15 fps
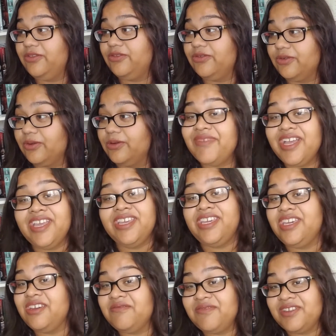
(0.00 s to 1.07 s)
Thorn.
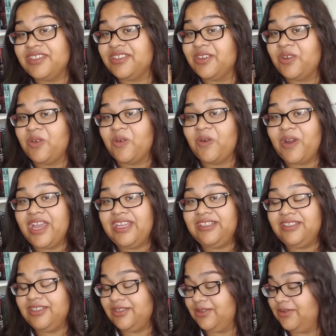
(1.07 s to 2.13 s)
He was a
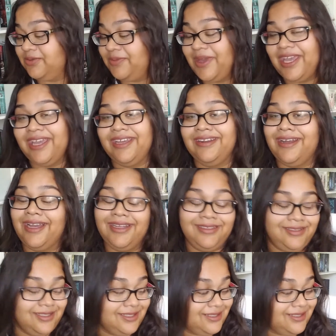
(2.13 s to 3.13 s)
great dude, man.